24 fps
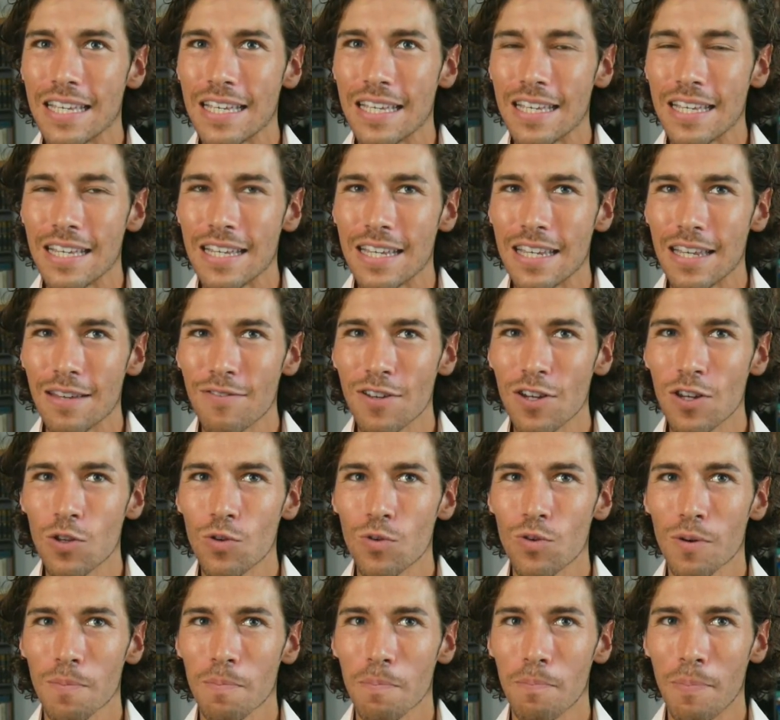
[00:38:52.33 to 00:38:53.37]
given
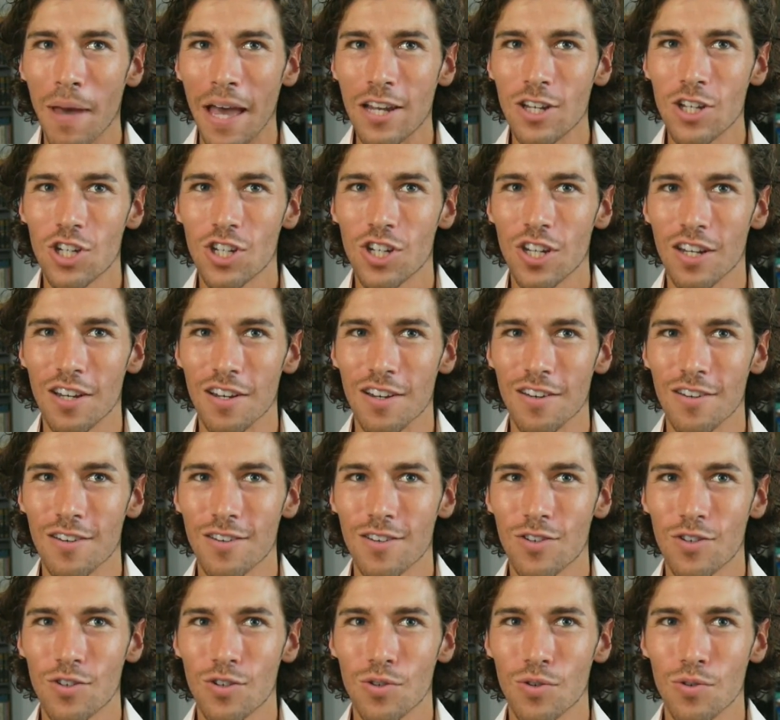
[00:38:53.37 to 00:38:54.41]
your penchant
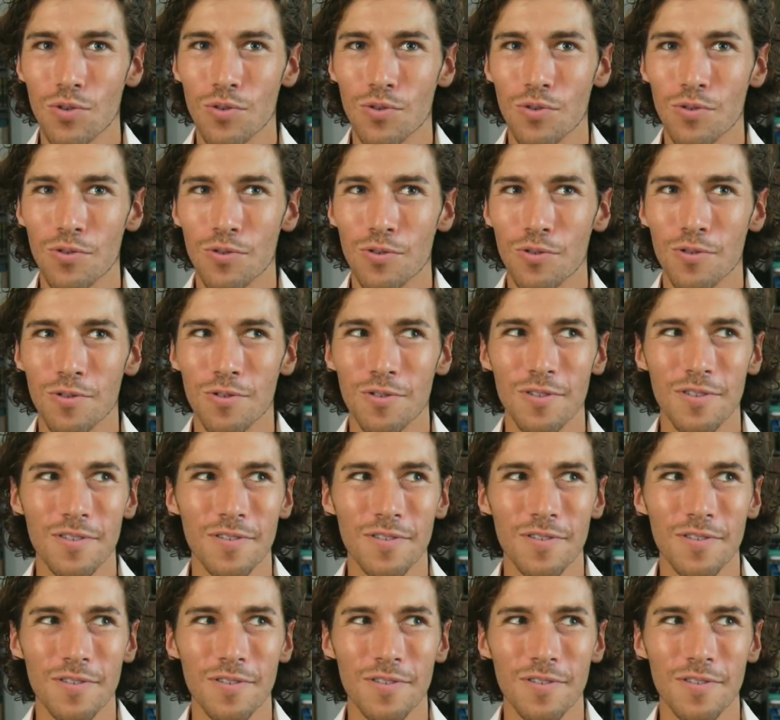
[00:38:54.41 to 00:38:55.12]
to